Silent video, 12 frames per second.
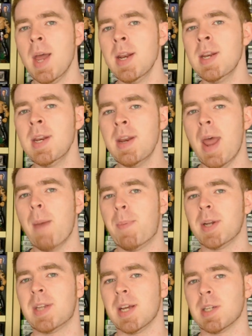
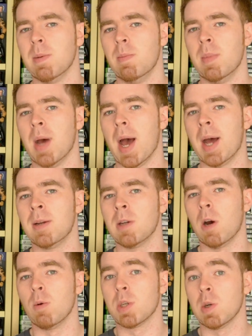Nepotism! And
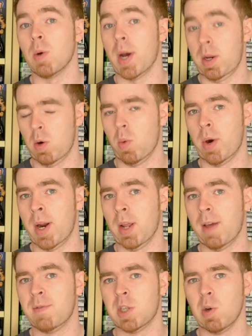also, I know where he
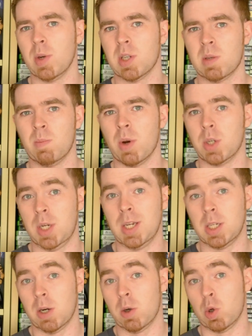lives, so it's much
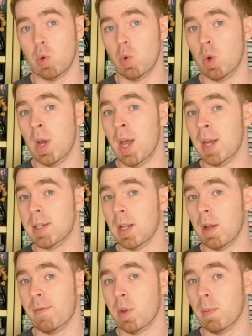easier to
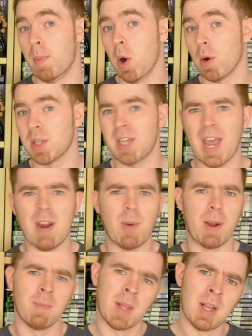deliver the box.
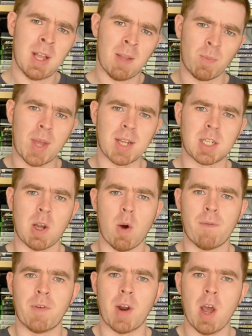Anyway, that's
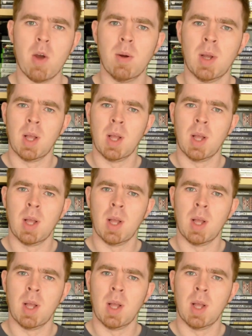all for now.